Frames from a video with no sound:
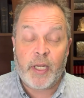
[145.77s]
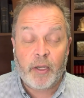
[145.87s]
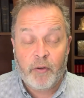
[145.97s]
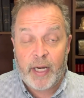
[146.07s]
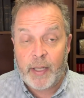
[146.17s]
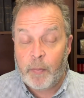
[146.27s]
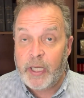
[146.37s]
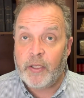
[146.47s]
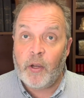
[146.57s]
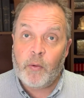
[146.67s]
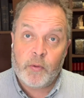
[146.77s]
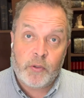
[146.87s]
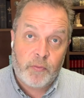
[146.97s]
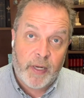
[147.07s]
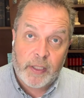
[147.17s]
Now, granted, we can go
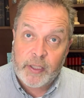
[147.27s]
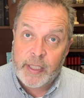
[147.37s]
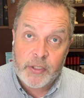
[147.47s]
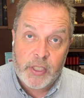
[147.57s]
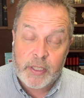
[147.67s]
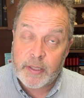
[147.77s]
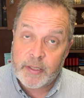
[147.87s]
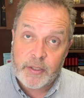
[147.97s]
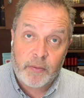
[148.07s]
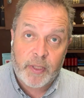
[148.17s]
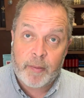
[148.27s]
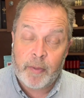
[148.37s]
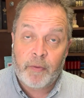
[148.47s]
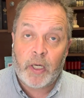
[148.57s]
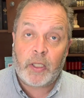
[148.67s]
directly to Jesus. Don't get
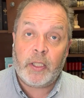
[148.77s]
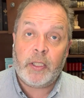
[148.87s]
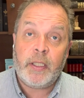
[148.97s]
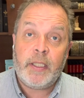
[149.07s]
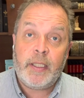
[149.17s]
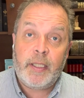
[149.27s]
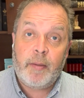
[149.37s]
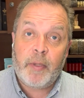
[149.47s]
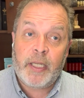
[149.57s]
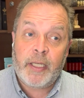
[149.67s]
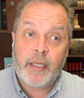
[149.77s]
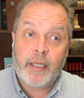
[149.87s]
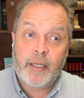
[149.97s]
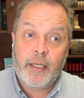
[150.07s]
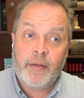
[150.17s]
me wrong. But
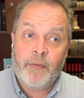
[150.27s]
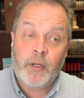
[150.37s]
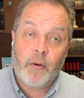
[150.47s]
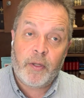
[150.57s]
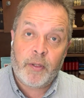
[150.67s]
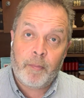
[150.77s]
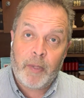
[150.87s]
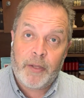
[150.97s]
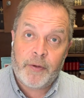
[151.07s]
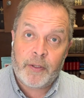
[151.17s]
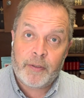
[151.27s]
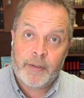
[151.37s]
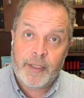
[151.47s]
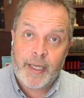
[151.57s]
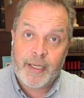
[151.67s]
if you go to the mother,
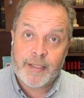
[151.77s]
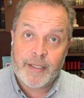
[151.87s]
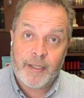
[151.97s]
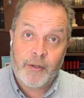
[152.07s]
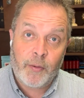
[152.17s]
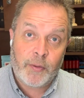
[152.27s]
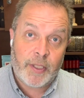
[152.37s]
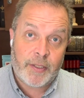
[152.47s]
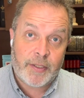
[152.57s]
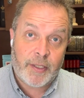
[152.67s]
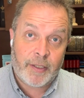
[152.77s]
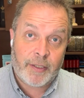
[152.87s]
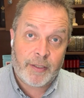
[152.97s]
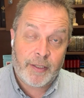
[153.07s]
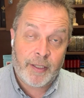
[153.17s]
you can't say no to the son.
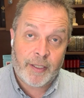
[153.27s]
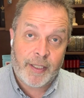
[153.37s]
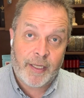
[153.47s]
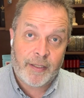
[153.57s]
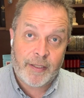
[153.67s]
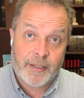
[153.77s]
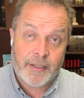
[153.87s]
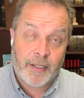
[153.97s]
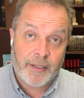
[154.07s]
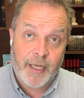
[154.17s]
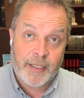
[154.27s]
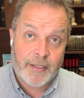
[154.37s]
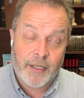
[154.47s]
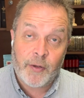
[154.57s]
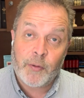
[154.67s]
The son can't
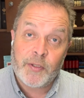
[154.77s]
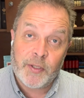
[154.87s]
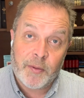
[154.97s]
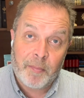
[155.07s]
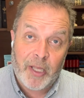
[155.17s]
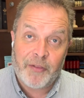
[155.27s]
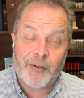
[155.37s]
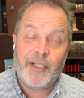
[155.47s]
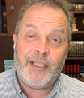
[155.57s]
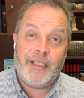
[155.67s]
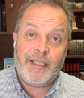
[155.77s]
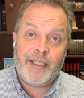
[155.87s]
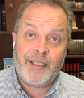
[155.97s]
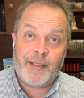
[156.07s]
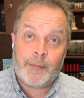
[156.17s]
say no to the mother.
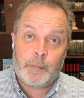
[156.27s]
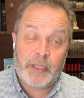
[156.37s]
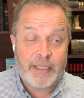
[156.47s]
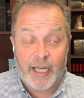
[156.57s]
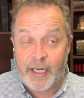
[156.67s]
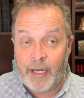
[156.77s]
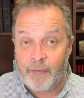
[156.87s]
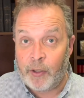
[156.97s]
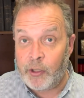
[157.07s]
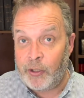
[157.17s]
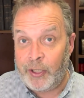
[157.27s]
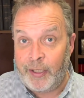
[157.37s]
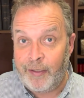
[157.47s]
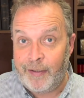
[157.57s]
At least I never could.